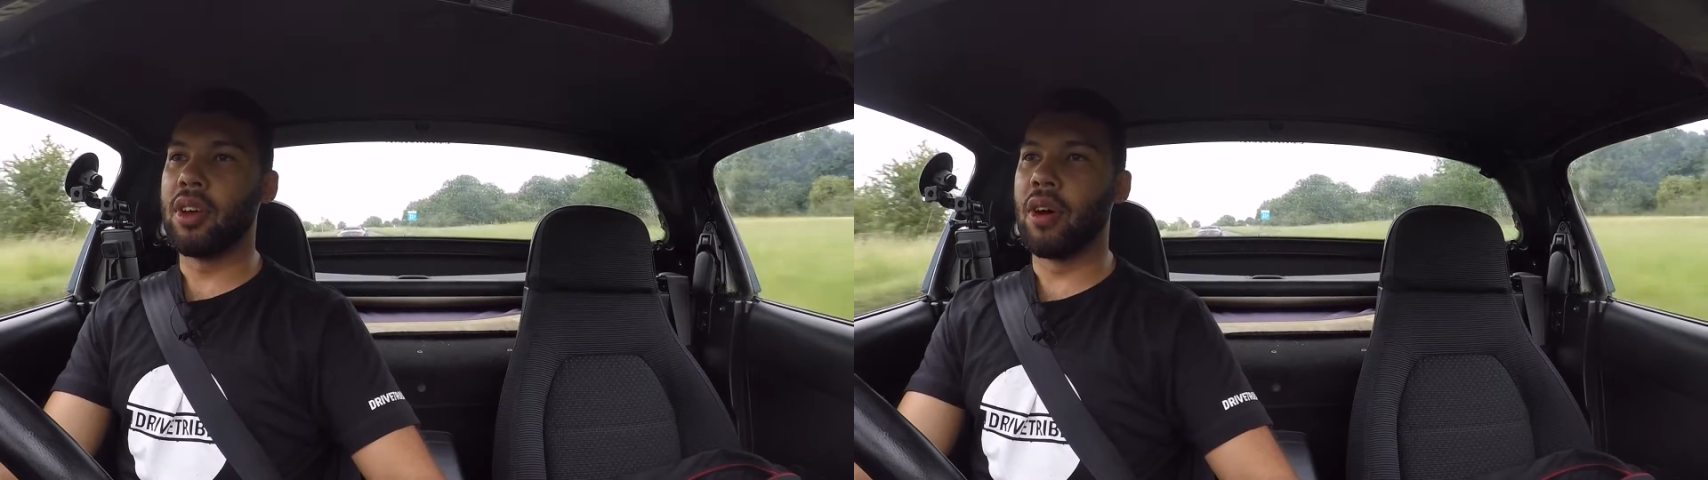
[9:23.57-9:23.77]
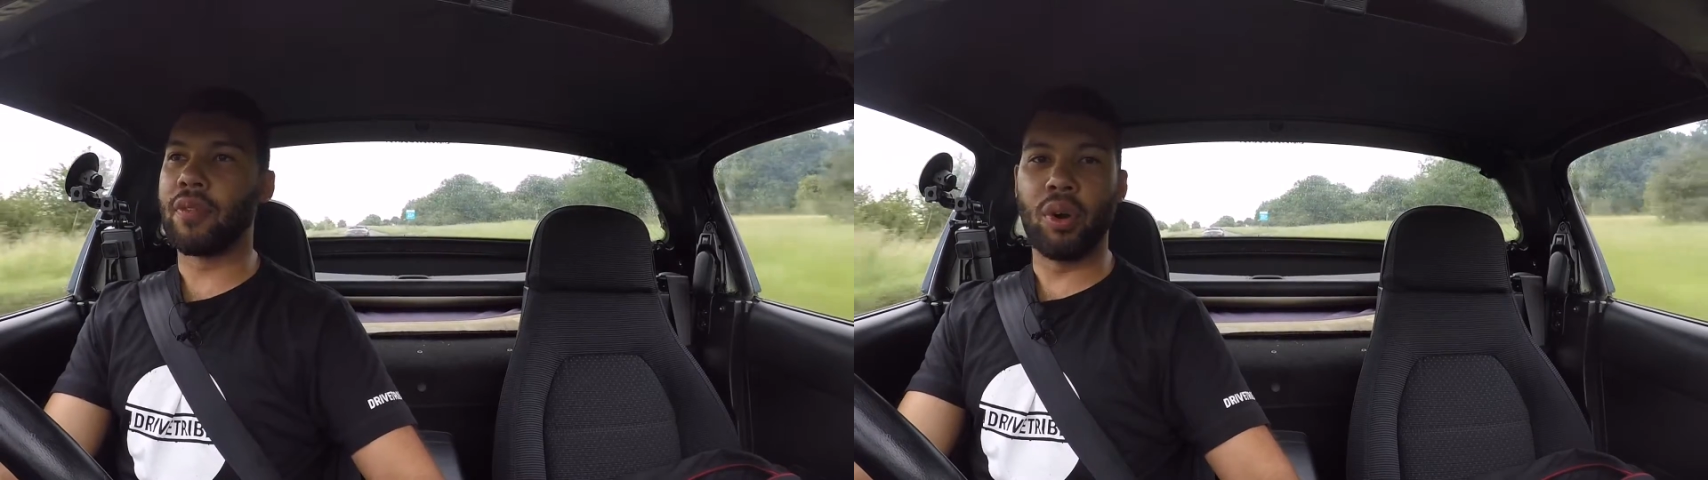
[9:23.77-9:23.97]

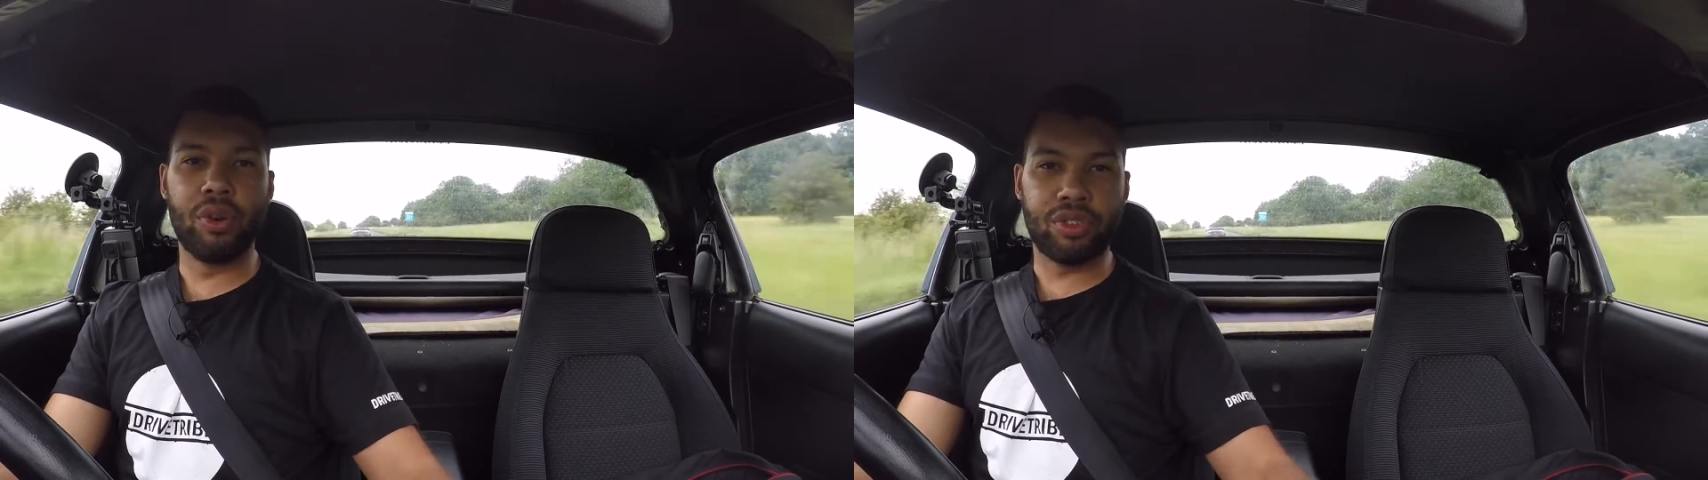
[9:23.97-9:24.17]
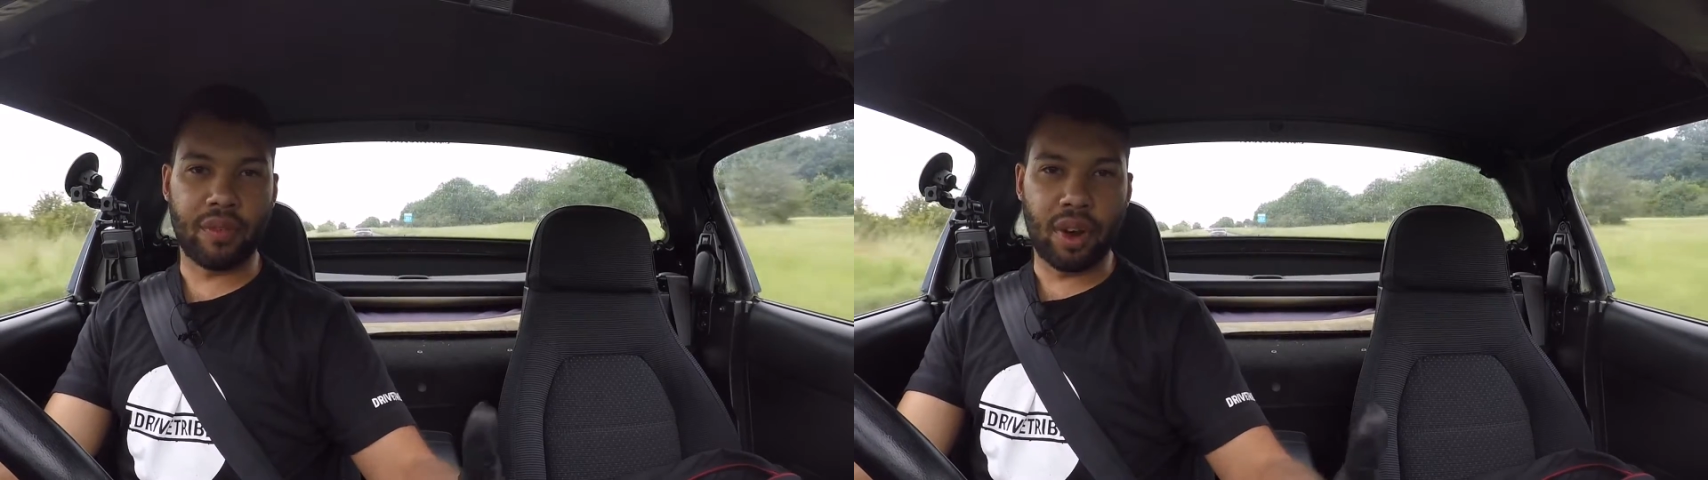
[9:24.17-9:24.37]
Of
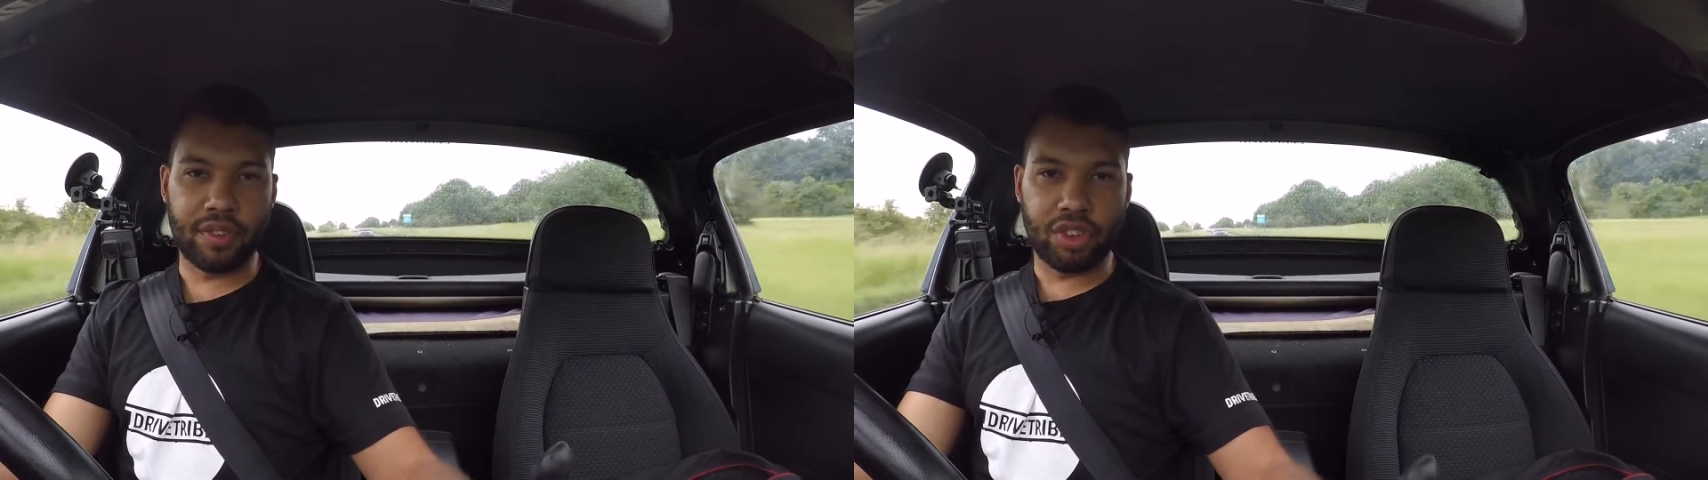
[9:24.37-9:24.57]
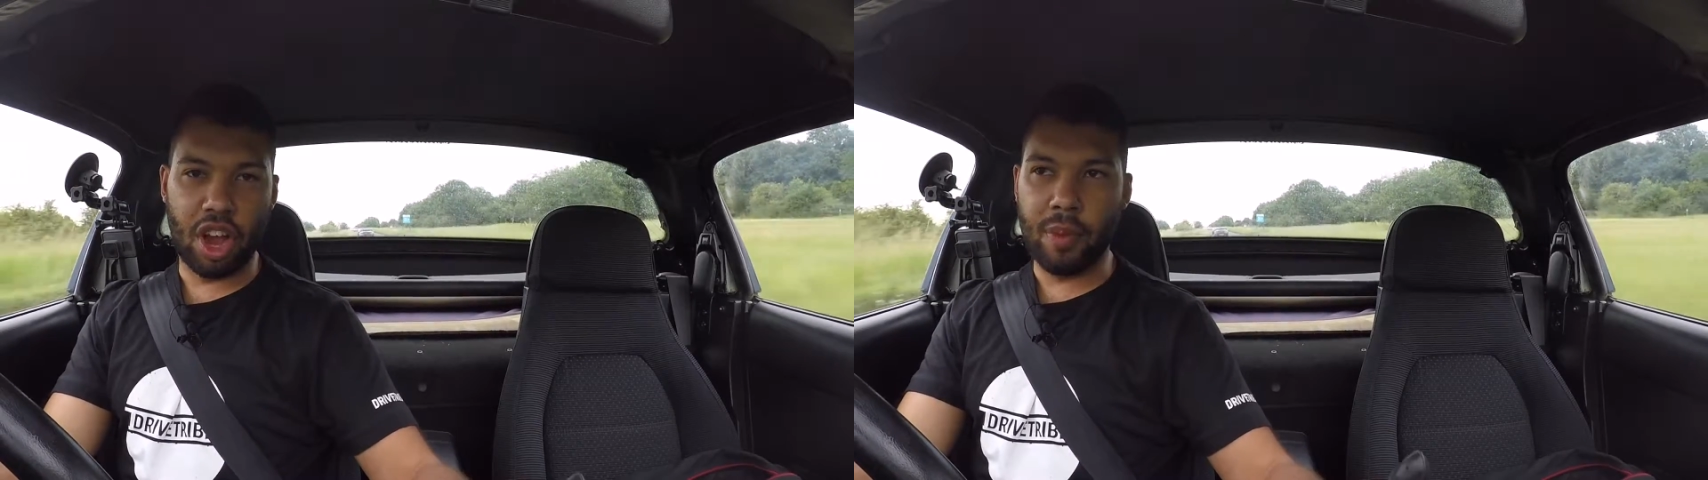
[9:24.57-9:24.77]
course, I've got the
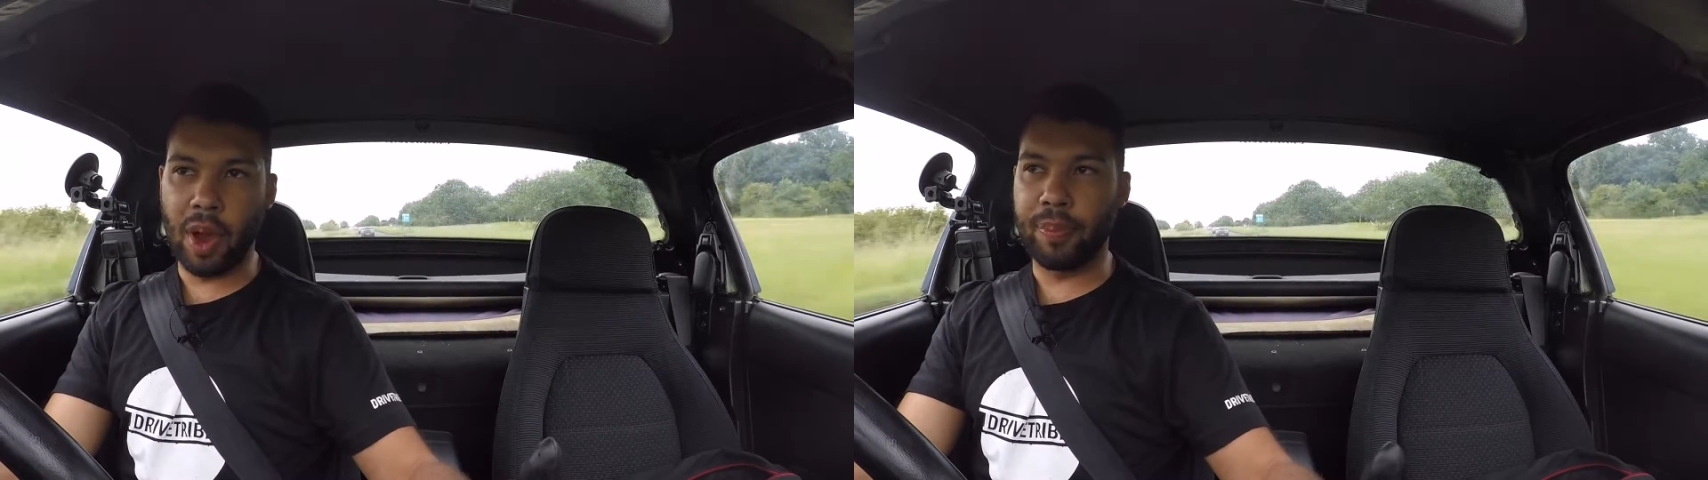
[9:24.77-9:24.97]
turbo